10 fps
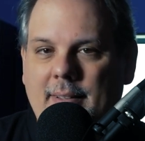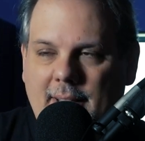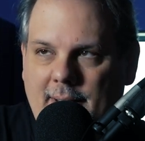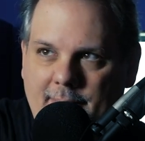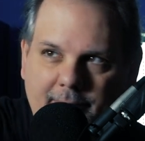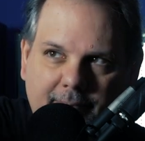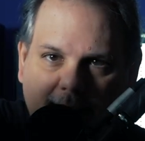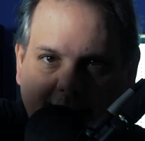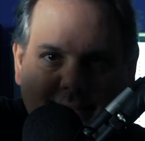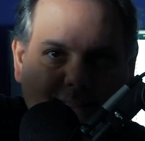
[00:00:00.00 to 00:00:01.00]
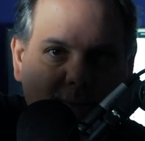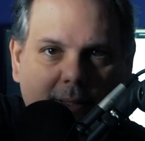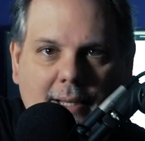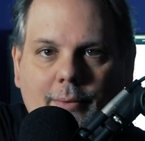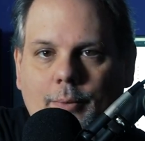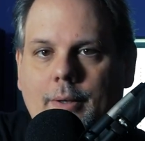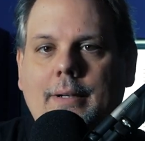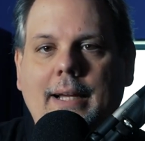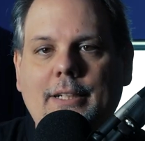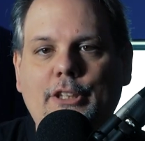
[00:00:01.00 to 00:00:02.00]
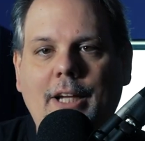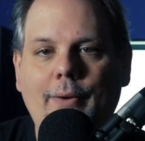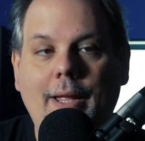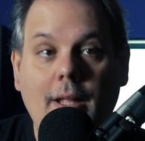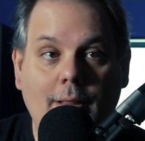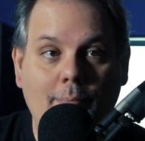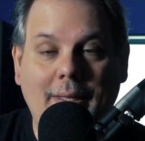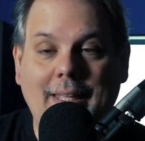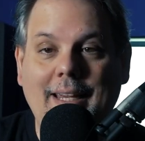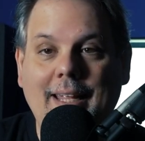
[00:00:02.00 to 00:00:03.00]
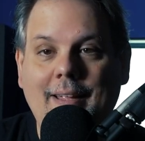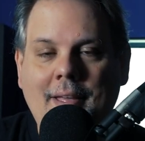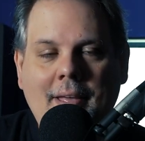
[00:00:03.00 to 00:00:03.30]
The guys that were there were kind of shouting at the beginning.